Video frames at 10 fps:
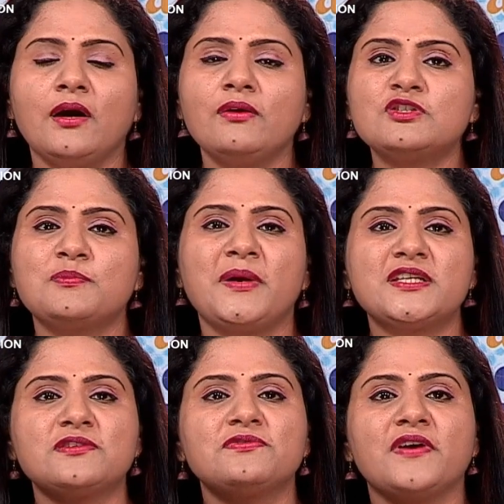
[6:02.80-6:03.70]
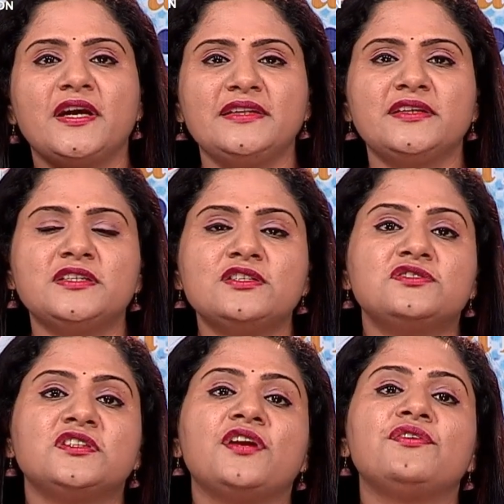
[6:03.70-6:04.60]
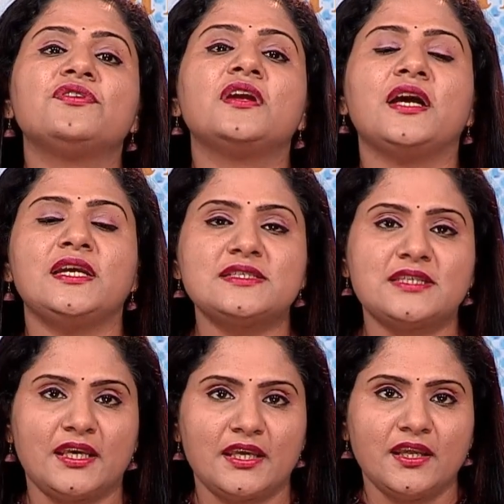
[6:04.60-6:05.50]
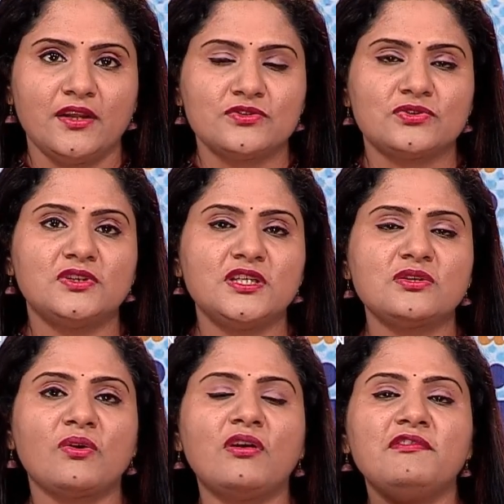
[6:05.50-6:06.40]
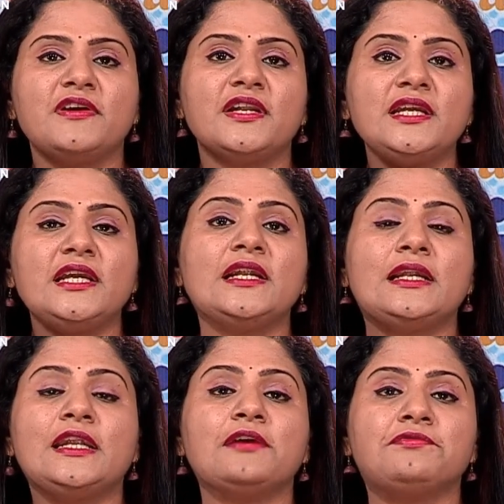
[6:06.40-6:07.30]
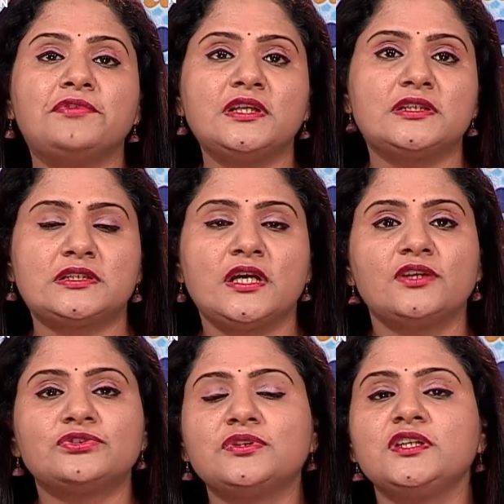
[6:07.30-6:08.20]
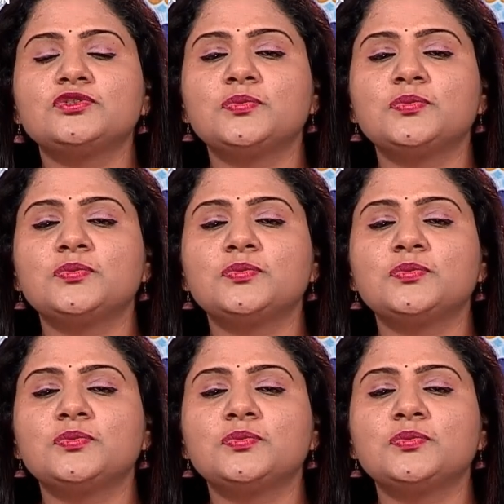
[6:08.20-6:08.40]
aren't specifying, they are just generalizing. So, these are all very indefinite. So, these